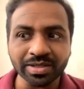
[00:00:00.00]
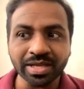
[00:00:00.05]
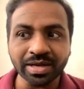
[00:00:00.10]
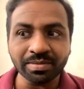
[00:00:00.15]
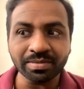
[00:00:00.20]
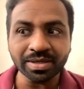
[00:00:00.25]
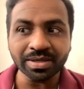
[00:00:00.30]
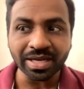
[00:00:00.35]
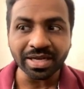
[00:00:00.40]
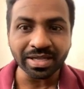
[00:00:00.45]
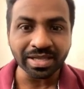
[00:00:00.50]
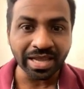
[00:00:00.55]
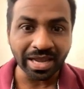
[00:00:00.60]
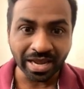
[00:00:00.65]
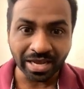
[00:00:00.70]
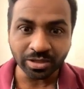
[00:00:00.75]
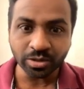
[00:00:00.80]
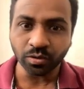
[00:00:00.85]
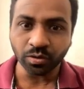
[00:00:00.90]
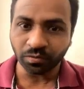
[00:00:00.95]
That means at the
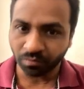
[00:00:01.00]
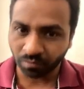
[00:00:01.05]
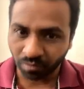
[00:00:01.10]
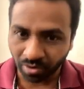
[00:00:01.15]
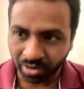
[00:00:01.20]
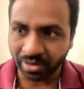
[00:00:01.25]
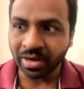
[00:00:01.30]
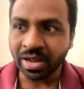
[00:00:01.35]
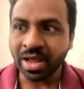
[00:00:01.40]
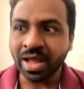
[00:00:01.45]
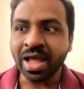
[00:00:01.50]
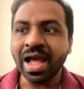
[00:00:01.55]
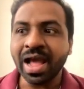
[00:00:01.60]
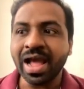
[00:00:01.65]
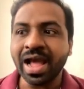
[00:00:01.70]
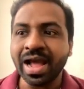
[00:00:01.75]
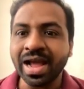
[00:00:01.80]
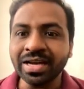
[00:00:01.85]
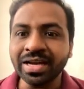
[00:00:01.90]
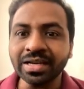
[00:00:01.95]
age of 1,
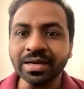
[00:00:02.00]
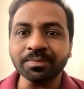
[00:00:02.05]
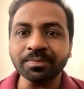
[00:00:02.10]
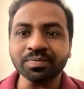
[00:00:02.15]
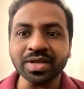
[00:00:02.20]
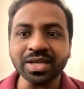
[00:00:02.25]
and